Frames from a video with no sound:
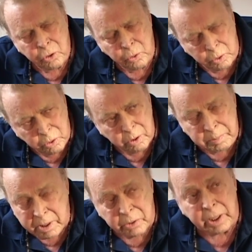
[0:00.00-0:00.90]
to do it
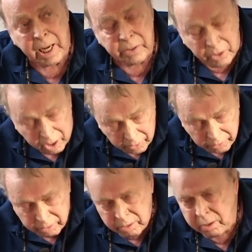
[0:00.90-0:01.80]
because he has
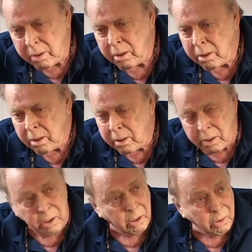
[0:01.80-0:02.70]
other.
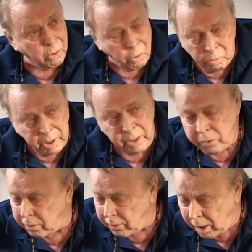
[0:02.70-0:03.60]
There are a whole
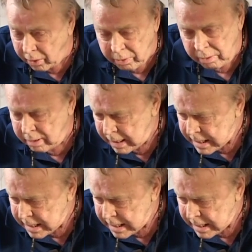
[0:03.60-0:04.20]
range of other